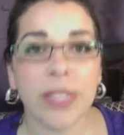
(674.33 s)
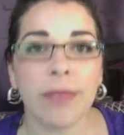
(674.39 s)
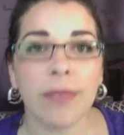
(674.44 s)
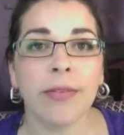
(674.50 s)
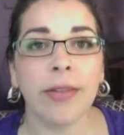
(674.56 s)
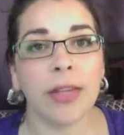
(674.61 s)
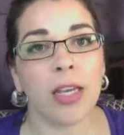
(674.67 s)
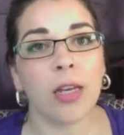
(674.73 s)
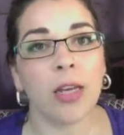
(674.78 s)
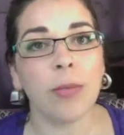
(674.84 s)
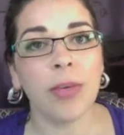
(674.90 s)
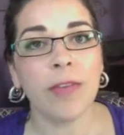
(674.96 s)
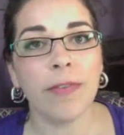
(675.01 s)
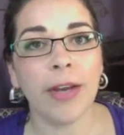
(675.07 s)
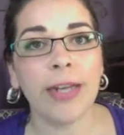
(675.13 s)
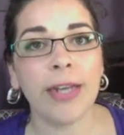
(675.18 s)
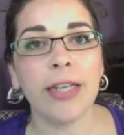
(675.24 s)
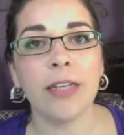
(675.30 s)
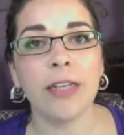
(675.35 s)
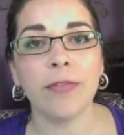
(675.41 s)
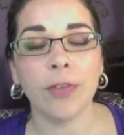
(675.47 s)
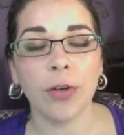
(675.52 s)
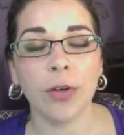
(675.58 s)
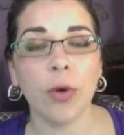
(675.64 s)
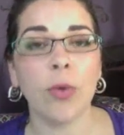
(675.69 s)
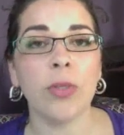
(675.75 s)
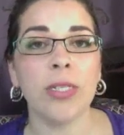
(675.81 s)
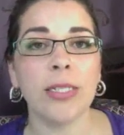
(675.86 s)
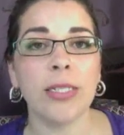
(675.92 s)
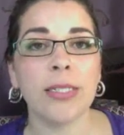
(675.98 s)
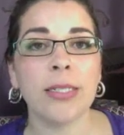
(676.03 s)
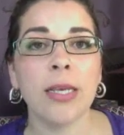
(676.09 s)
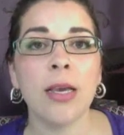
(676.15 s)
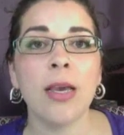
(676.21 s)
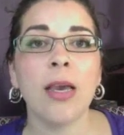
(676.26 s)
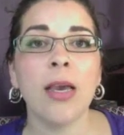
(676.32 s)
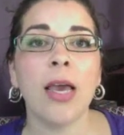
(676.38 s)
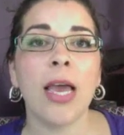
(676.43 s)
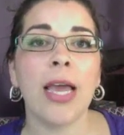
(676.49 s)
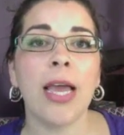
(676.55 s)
we're definitely going to be fighting for COLAs.